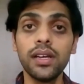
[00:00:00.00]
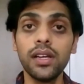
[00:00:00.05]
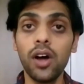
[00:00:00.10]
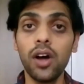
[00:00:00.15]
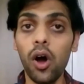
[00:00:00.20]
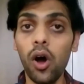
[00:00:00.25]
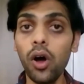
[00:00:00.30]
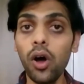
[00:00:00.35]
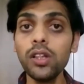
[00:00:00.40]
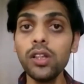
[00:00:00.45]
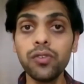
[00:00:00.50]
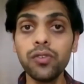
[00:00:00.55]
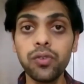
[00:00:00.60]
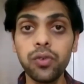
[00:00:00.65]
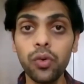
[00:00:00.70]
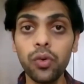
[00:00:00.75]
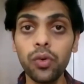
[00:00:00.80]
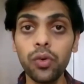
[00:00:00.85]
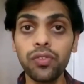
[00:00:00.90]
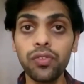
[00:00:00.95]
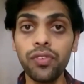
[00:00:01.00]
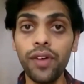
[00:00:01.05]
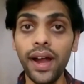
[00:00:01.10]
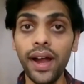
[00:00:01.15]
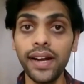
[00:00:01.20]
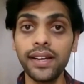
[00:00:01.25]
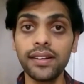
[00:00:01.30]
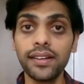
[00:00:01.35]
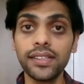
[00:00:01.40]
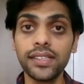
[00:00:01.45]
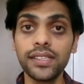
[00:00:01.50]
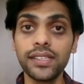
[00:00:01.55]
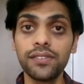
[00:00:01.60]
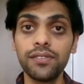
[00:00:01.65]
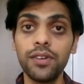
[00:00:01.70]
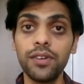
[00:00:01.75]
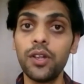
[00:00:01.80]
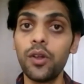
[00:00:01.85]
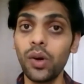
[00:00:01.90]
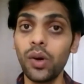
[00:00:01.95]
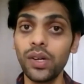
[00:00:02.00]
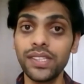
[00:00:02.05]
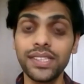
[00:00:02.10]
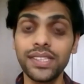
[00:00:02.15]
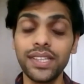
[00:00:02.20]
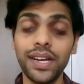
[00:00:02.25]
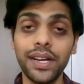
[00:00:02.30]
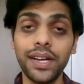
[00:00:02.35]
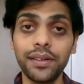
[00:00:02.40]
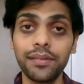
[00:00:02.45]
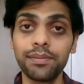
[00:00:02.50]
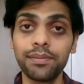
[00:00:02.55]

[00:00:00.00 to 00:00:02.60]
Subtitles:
all four factors will not stand.